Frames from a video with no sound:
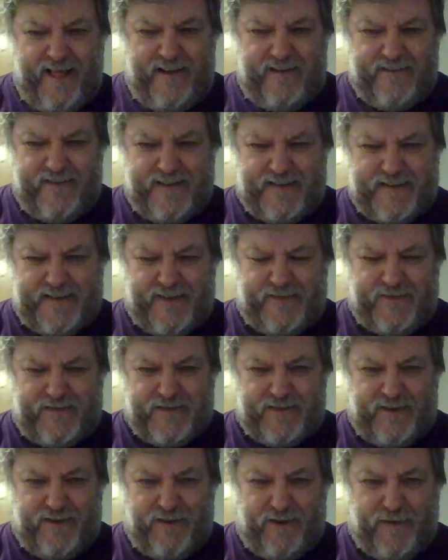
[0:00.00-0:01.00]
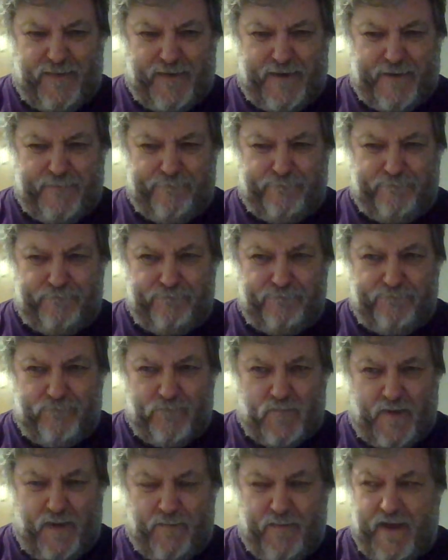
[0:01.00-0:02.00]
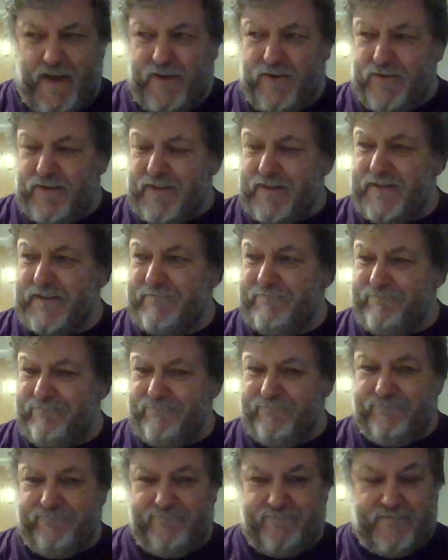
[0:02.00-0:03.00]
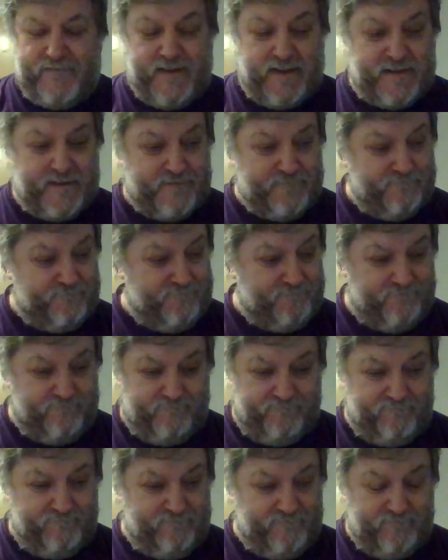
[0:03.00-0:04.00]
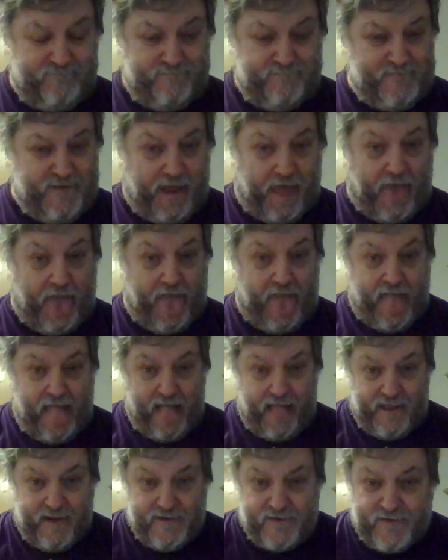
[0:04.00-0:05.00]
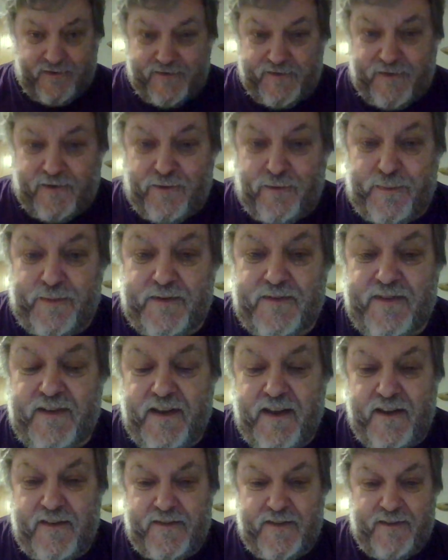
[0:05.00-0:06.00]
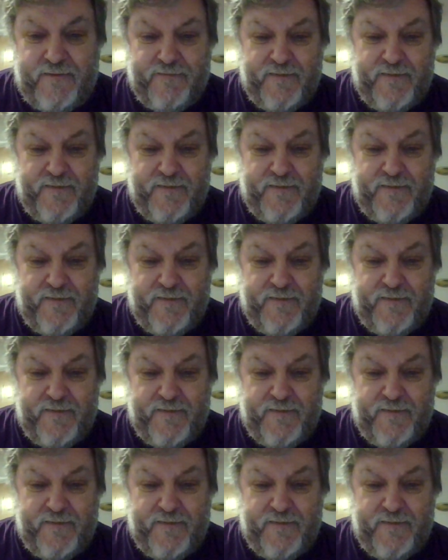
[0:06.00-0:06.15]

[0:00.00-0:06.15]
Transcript: So that's Devil's Claw for you. My goodness, that's yuck. It's got a horrible taste.